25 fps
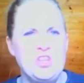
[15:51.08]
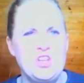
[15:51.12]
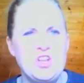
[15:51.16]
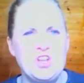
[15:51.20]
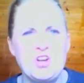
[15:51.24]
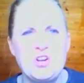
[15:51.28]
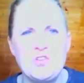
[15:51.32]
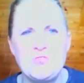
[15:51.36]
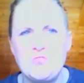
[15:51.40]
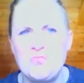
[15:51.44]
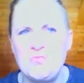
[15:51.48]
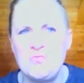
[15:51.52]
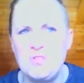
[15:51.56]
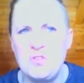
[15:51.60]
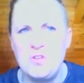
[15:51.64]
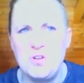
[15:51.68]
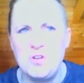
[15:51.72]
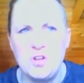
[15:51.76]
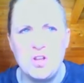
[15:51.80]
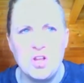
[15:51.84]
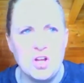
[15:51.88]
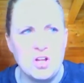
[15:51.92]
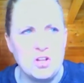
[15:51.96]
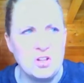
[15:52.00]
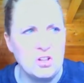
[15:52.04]
year
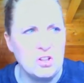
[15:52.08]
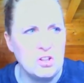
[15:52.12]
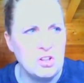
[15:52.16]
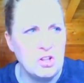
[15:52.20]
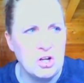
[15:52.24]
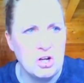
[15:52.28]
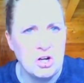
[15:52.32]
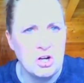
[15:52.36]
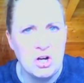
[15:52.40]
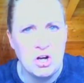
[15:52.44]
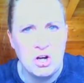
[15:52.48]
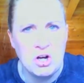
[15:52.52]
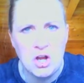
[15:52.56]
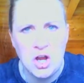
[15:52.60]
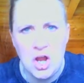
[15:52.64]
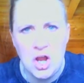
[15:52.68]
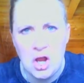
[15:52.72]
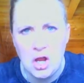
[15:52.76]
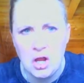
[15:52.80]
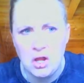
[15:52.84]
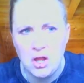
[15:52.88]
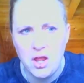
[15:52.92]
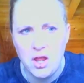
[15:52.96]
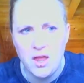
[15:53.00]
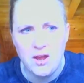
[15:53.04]
full of
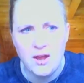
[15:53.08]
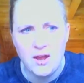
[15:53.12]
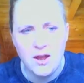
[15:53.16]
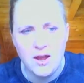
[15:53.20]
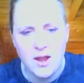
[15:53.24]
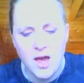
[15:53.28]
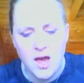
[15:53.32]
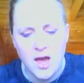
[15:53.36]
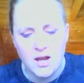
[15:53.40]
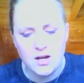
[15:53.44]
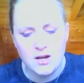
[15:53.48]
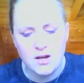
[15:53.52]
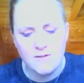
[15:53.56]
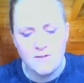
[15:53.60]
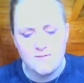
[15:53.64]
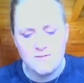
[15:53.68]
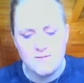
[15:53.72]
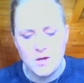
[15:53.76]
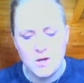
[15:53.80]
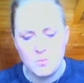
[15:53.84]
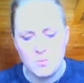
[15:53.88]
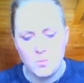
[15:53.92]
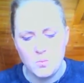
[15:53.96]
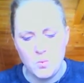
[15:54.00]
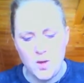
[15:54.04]
learning and not in
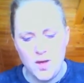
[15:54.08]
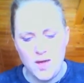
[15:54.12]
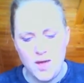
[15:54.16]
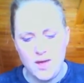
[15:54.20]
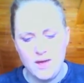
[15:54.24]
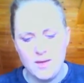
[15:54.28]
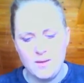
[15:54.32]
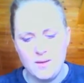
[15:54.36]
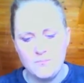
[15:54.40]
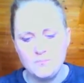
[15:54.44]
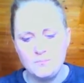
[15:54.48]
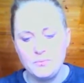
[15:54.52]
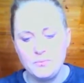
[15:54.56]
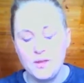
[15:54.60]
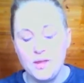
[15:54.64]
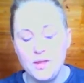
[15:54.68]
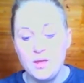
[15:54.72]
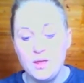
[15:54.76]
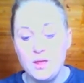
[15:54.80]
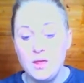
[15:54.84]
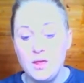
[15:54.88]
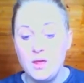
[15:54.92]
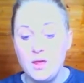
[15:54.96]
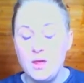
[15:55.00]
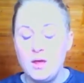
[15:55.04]
a fun way.
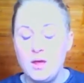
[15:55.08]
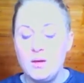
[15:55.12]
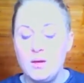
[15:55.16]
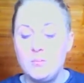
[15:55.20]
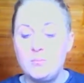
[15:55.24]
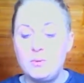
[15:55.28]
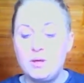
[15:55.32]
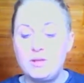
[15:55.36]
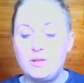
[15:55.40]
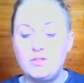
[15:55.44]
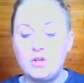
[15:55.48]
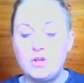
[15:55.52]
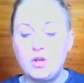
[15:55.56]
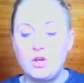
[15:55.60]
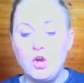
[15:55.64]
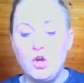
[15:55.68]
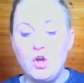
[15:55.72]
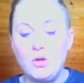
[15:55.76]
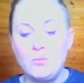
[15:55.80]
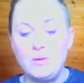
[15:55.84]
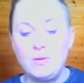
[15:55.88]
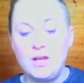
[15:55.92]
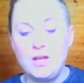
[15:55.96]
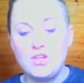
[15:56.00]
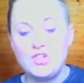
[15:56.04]
But
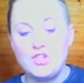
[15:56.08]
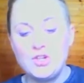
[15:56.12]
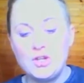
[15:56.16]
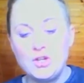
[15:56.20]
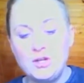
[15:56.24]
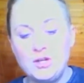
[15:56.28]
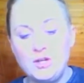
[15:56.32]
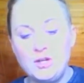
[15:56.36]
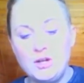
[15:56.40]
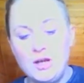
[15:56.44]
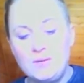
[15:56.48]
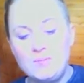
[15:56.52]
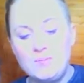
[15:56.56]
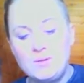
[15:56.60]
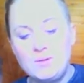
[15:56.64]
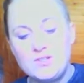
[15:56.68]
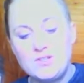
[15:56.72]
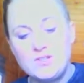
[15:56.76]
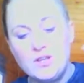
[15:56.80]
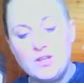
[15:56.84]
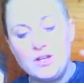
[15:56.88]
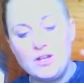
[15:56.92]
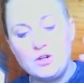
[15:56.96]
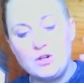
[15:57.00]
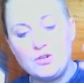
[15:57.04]
the culmination,
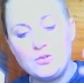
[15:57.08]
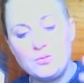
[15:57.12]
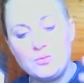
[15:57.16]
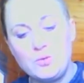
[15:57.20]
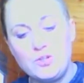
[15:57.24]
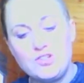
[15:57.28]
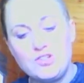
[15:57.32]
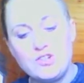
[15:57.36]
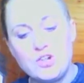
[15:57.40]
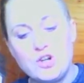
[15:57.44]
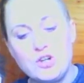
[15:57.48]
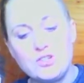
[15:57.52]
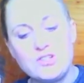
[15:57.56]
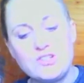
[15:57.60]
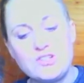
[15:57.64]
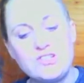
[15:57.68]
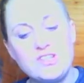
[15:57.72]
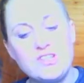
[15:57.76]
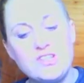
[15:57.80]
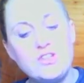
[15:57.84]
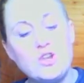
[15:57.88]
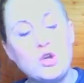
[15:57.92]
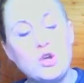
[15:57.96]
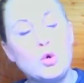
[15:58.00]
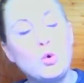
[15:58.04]
9 months later, we
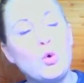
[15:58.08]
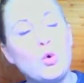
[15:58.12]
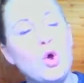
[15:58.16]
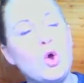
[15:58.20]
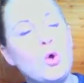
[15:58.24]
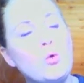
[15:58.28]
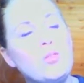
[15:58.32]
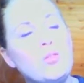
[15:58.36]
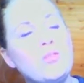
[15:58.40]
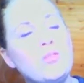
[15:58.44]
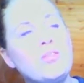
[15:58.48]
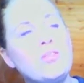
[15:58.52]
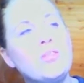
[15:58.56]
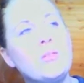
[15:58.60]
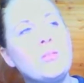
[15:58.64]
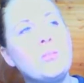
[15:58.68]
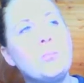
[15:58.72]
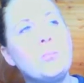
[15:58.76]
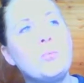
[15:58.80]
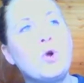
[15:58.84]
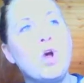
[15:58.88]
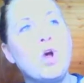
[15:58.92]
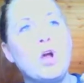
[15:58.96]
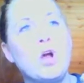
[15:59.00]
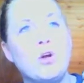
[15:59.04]
start to see the growth
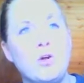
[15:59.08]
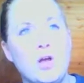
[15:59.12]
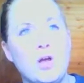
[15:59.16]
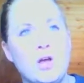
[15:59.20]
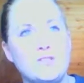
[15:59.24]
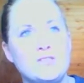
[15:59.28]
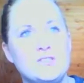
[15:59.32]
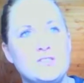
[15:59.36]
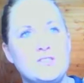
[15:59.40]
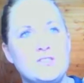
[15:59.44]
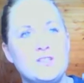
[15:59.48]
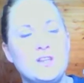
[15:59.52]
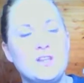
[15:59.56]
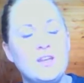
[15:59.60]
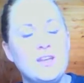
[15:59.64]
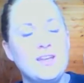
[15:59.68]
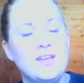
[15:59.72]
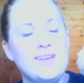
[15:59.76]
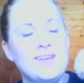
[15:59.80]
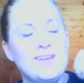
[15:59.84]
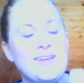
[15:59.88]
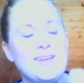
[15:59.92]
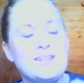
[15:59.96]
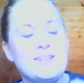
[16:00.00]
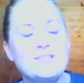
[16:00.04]
and the progress.
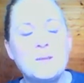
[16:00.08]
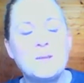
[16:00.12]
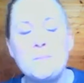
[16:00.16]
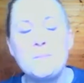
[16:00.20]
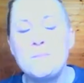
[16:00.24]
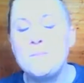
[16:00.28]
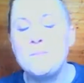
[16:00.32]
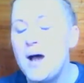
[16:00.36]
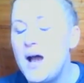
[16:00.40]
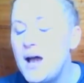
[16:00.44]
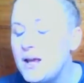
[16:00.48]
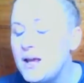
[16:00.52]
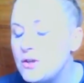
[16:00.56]
It's a